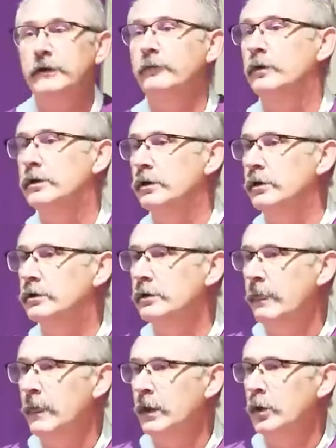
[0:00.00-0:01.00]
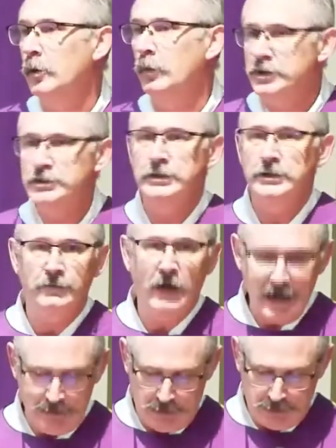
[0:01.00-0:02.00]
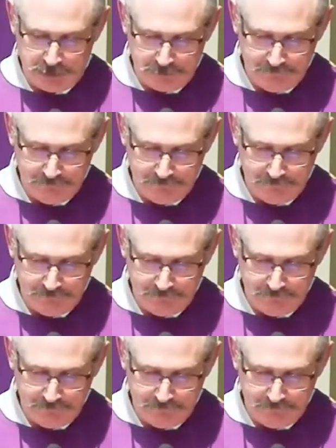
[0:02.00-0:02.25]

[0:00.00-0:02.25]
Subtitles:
differences which divide us.